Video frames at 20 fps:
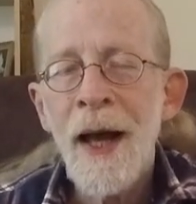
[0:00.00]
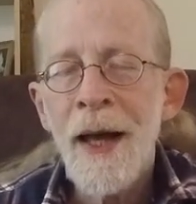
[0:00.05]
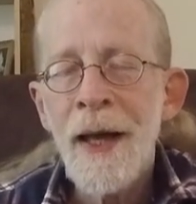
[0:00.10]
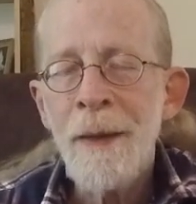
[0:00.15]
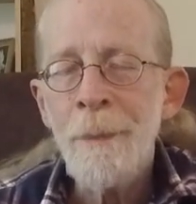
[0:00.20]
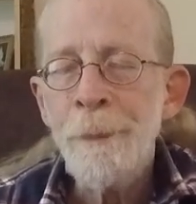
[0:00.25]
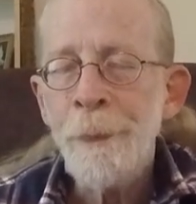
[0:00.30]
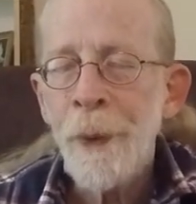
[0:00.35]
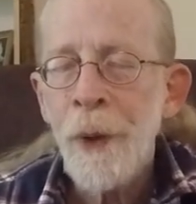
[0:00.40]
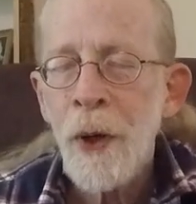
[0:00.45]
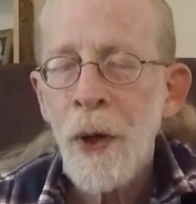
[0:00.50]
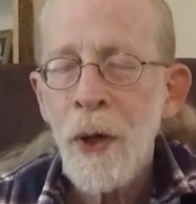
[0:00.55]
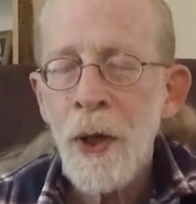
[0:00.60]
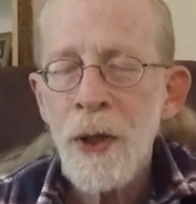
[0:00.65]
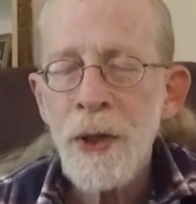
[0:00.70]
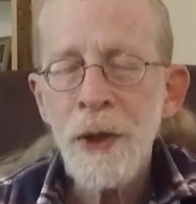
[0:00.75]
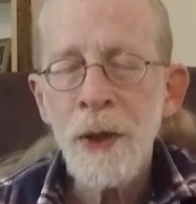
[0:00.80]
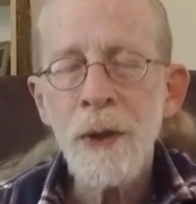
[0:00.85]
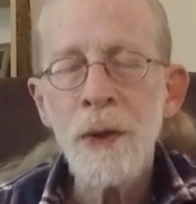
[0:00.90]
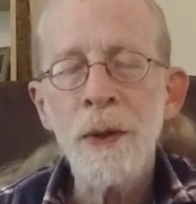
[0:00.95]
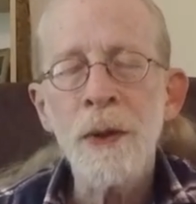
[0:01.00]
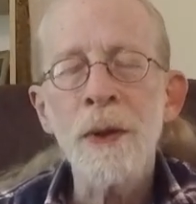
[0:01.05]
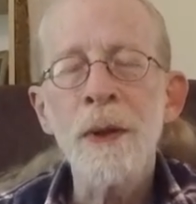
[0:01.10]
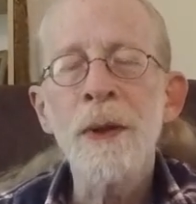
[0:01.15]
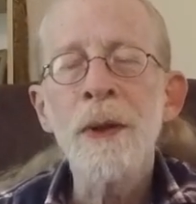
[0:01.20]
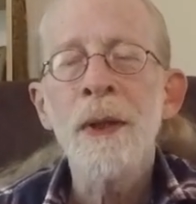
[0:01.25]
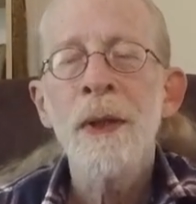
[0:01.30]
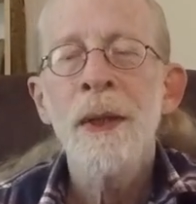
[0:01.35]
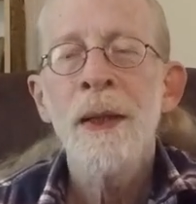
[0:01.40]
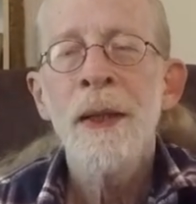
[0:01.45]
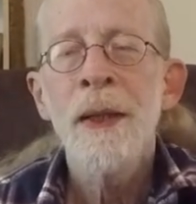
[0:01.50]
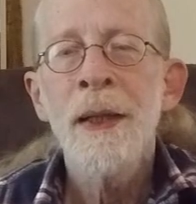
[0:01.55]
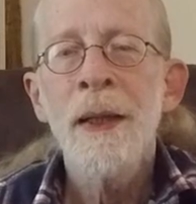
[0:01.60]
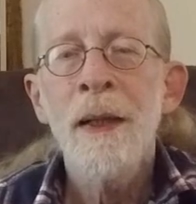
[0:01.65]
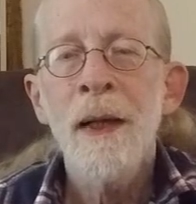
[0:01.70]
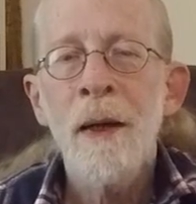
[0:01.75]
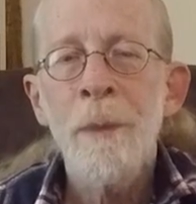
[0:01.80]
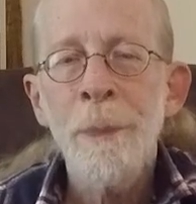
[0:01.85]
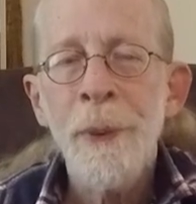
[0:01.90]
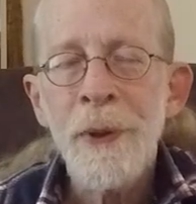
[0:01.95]
a particle,
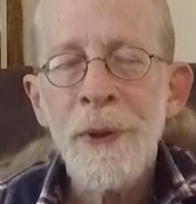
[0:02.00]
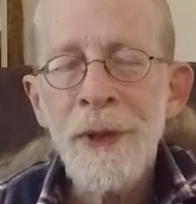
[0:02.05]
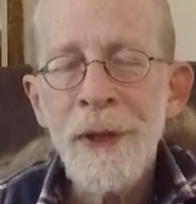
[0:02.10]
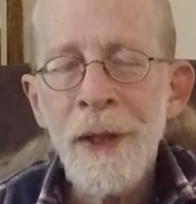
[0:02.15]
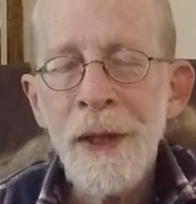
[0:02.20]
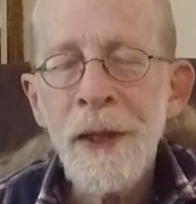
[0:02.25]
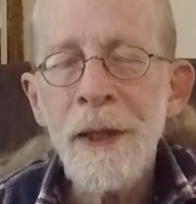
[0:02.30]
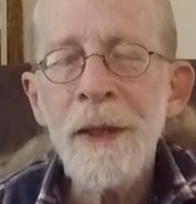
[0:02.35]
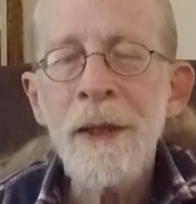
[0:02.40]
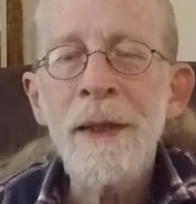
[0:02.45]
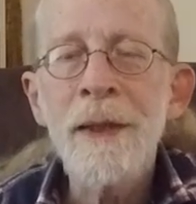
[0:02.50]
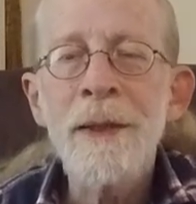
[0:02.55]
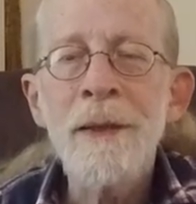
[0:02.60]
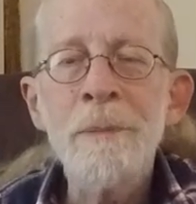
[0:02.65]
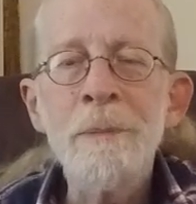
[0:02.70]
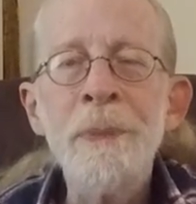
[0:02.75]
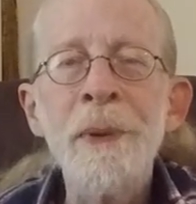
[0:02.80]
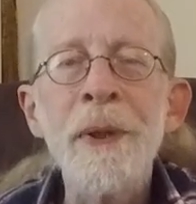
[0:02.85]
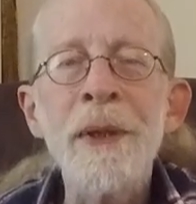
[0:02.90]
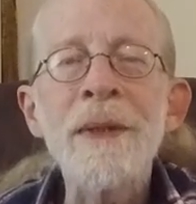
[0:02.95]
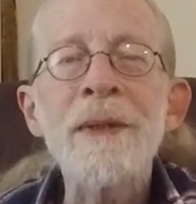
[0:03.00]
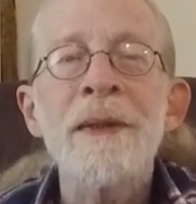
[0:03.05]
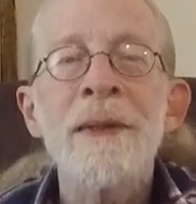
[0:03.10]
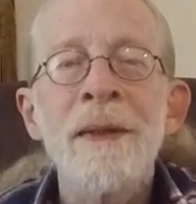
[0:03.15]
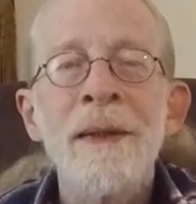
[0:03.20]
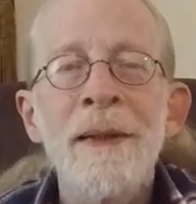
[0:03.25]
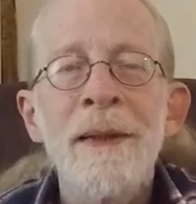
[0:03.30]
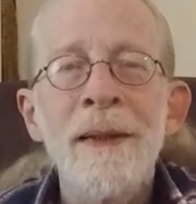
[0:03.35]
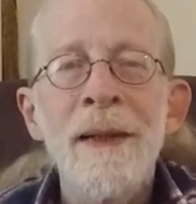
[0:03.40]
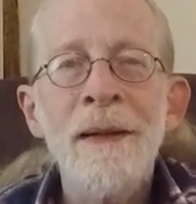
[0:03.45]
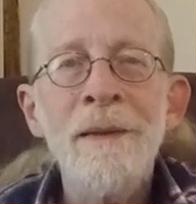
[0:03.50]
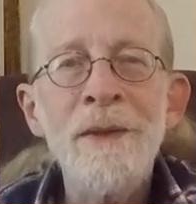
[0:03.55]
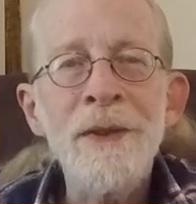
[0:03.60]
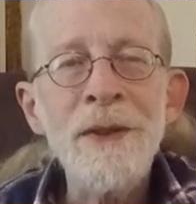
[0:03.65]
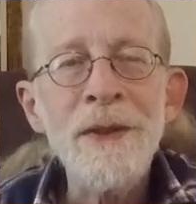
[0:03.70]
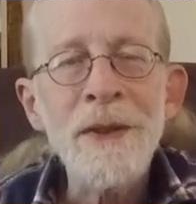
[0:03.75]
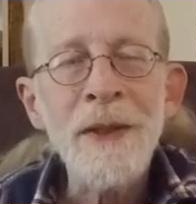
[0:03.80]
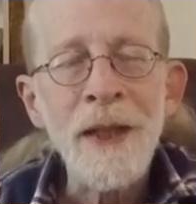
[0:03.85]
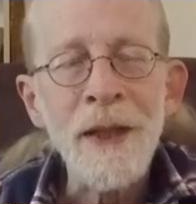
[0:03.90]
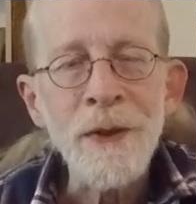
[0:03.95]
a particulate bit of
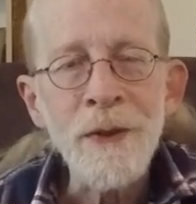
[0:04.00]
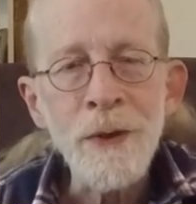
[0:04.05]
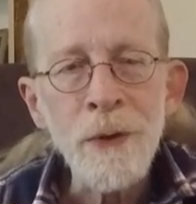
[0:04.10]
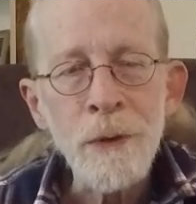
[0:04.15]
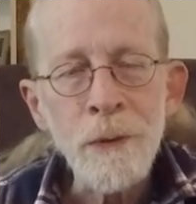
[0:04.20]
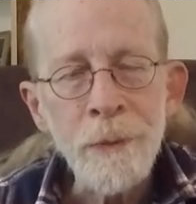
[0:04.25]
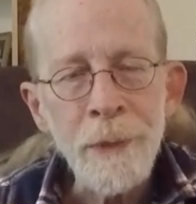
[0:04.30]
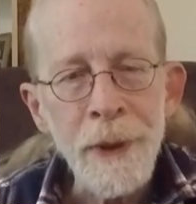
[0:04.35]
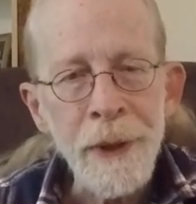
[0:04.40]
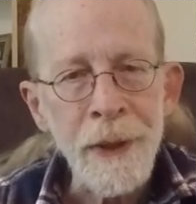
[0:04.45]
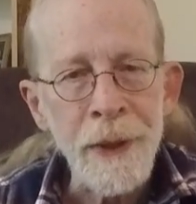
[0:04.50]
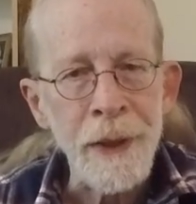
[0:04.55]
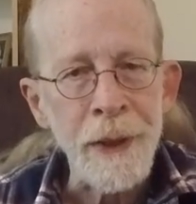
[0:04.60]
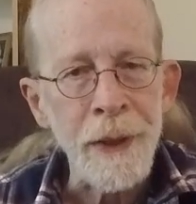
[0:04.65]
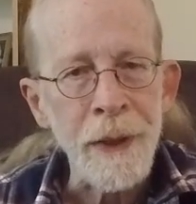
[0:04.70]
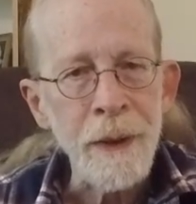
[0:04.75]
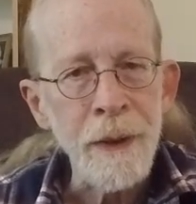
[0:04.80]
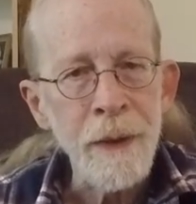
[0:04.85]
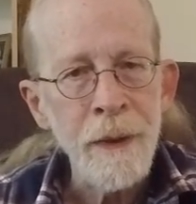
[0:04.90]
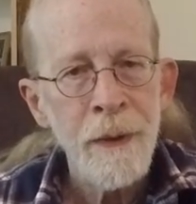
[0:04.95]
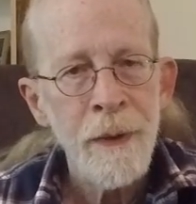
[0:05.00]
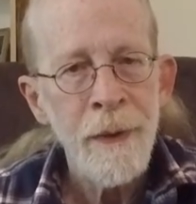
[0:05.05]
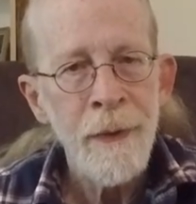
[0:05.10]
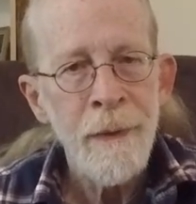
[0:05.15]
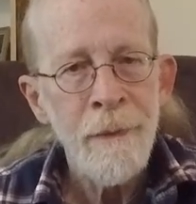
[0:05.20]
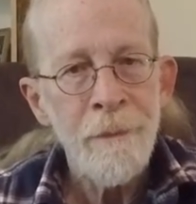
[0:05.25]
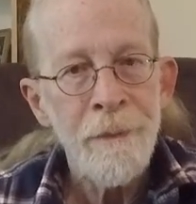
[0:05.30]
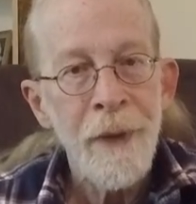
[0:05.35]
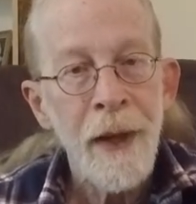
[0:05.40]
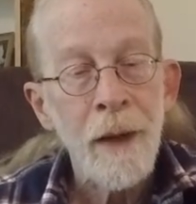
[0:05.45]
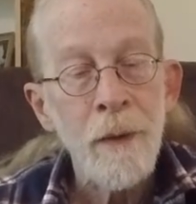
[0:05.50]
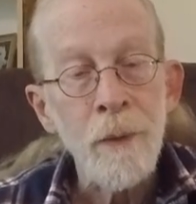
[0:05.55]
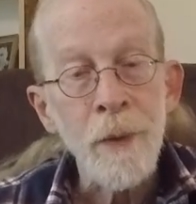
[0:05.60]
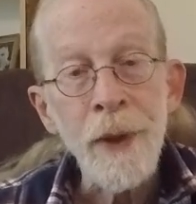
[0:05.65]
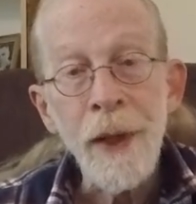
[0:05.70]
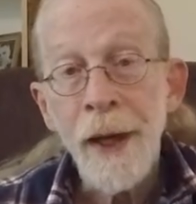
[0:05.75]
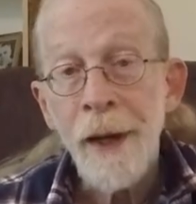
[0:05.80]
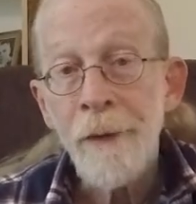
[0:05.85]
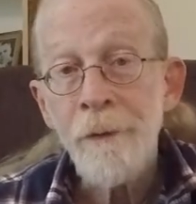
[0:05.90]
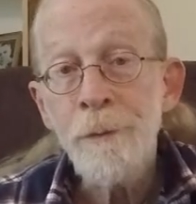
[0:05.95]
essential meaning that
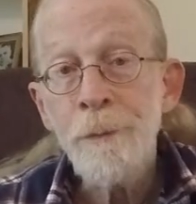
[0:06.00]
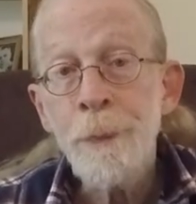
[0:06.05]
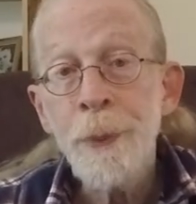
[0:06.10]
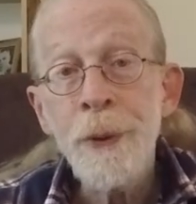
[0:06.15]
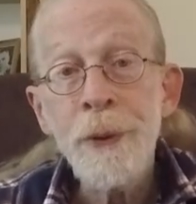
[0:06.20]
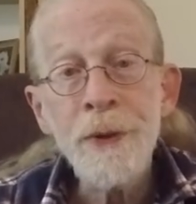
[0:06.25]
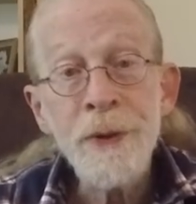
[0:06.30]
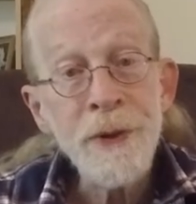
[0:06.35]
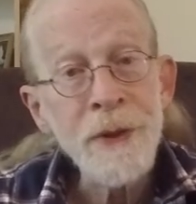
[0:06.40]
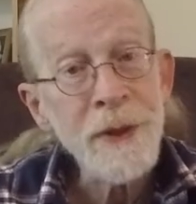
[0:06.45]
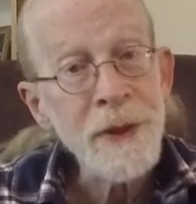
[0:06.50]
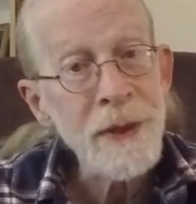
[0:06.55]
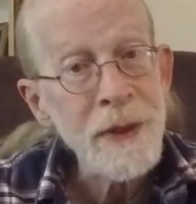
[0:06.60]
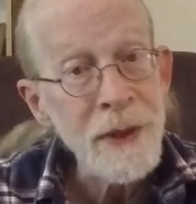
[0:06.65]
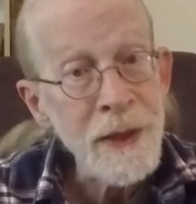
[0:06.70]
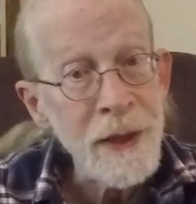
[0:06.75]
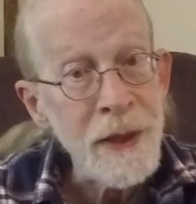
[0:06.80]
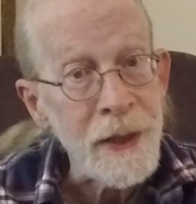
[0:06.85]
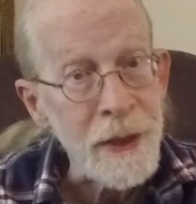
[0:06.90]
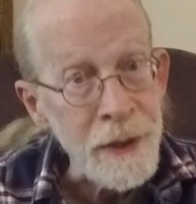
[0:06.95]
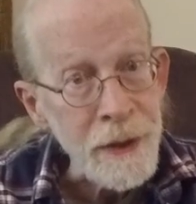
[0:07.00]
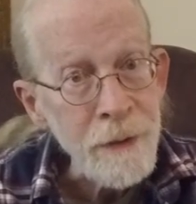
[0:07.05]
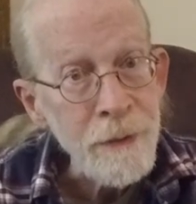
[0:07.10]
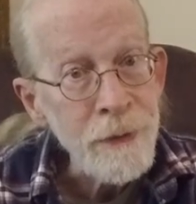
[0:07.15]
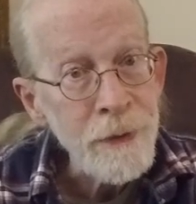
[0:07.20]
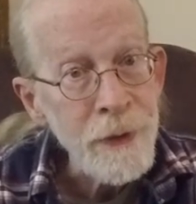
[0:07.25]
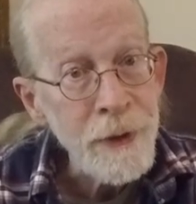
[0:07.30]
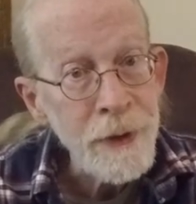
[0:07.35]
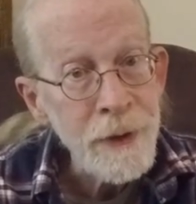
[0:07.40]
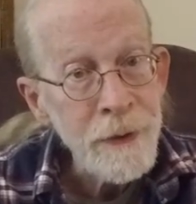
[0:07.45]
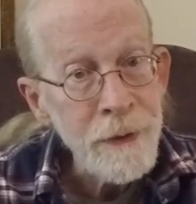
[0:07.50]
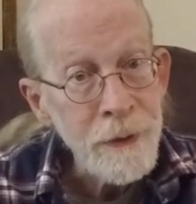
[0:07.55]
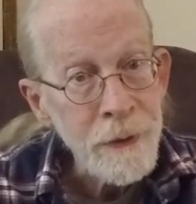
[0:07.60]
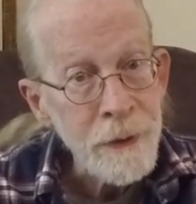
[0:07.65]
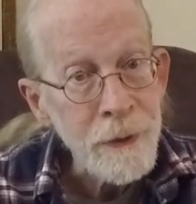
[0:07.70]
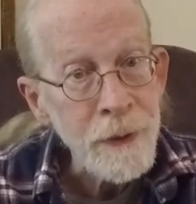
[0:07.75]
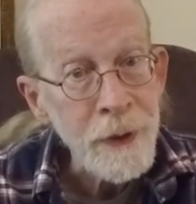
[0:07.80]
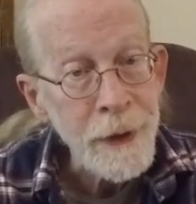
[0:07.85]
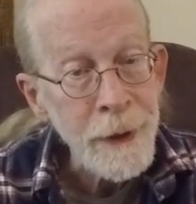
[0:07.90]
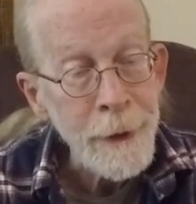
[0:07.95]
we have perceived,
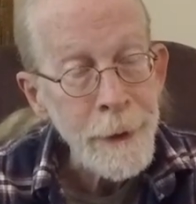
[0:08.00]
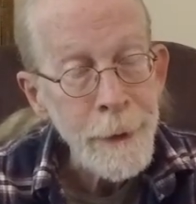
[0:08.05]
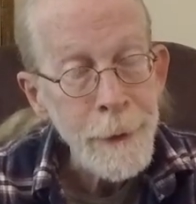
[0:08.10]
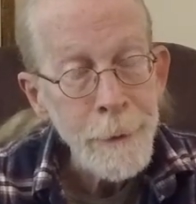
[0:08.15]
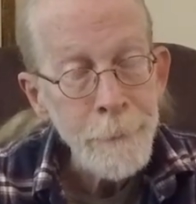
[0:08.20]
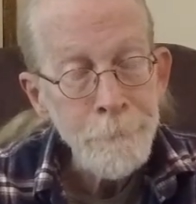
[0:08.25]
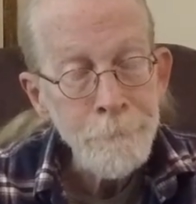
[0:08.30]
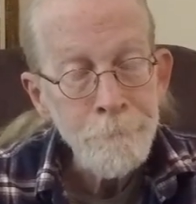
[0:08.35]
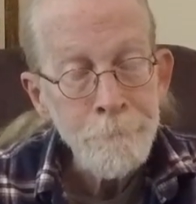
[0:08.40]
okay,